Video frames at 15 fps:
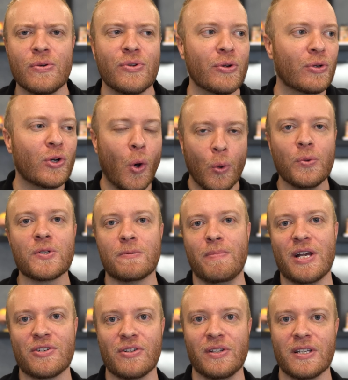you, your goal
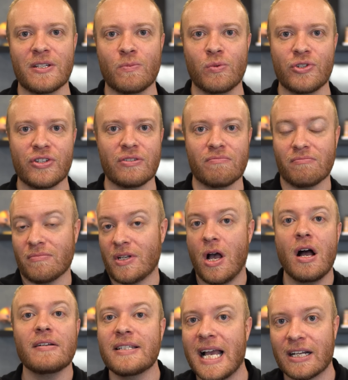specialist will just
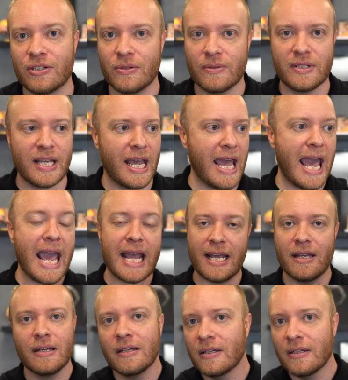contact you and say,
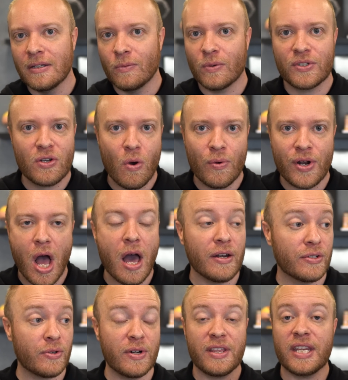hey, what's going on
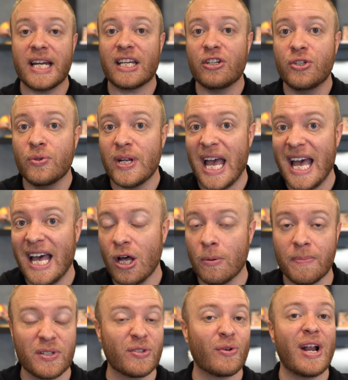is there anything i can do to
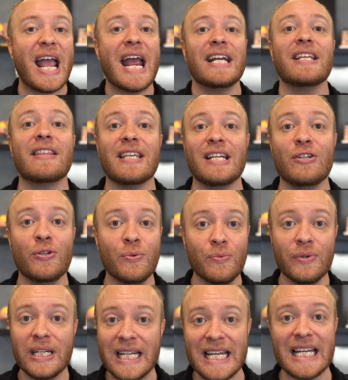help is there anything you
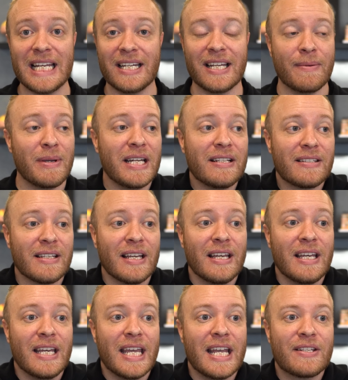need i mean it's
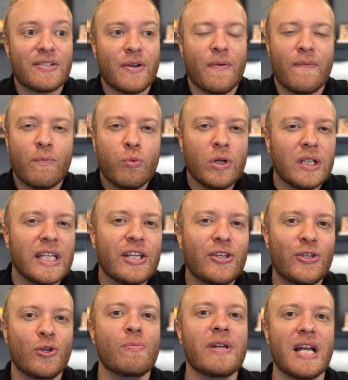it's really
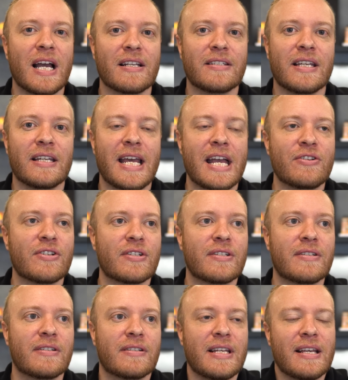humanizing and
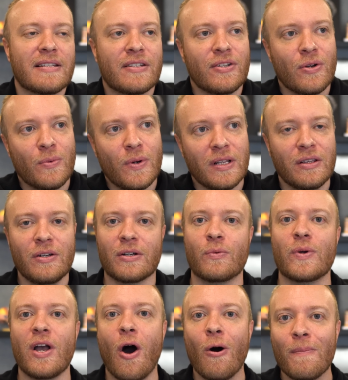just says you know what look
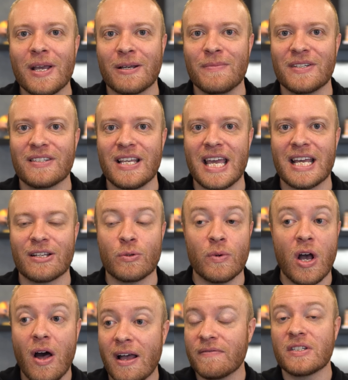we all make mistakes we
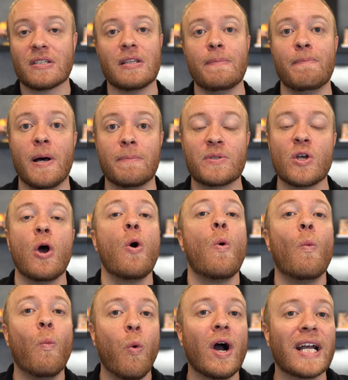all have slip ups
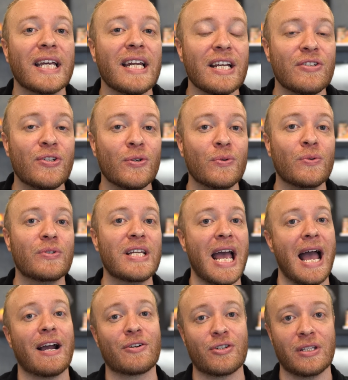what can i do to
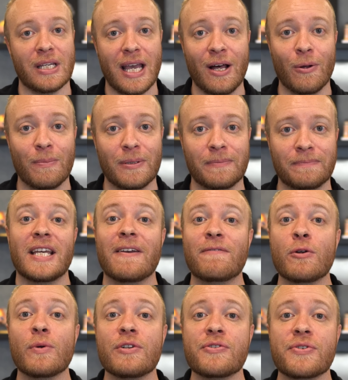actually help if
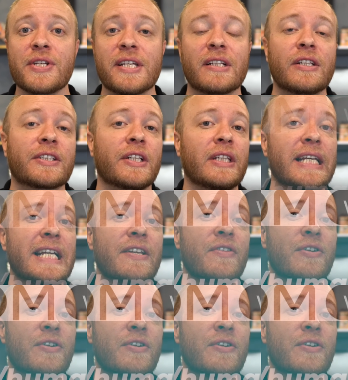you're interested, click the link in